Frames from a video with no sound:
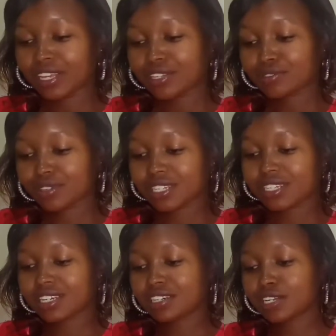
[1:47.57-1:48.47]
So these
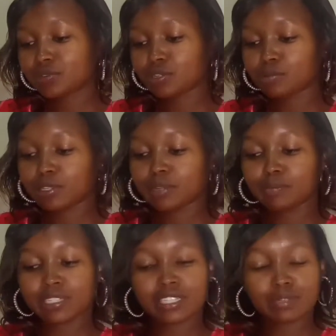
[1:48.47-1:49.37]
areas will be the
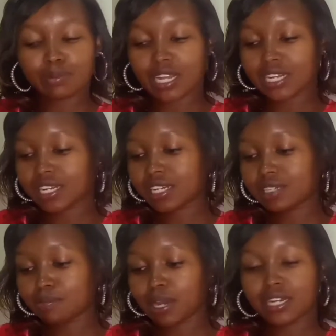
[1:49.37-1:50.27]
business plan,
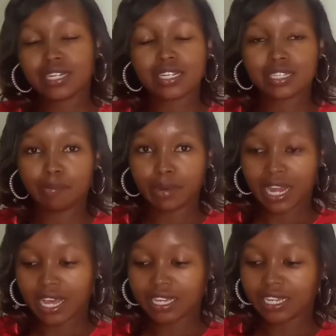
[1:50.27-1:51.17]
demand,
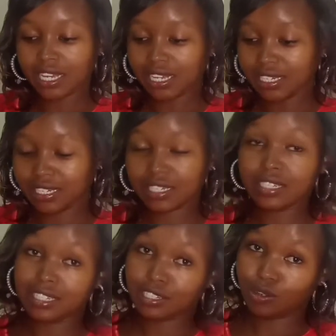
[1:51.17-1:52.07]
supply, and
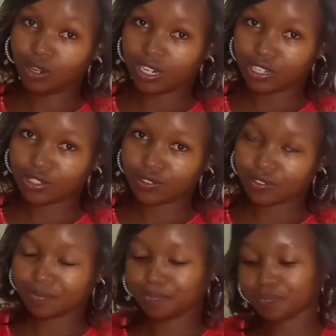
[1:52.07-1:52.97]
debt collection.
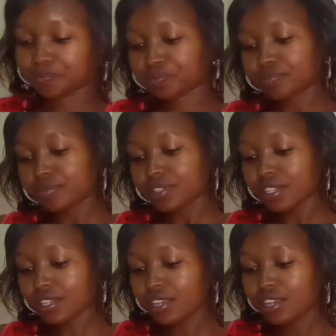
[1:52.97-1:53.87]

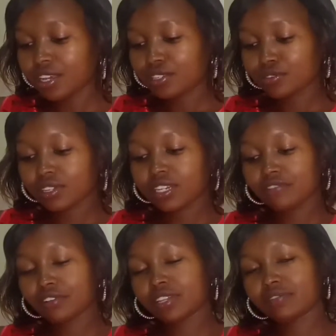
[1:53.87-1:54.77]
So
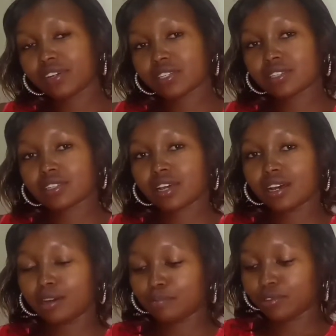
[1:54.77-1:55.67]
for the first
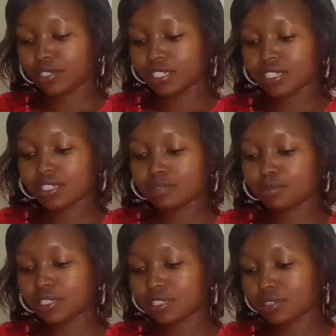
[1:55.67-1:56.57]
point, the
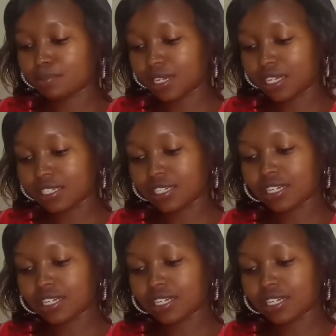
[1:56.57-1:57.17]
business plan.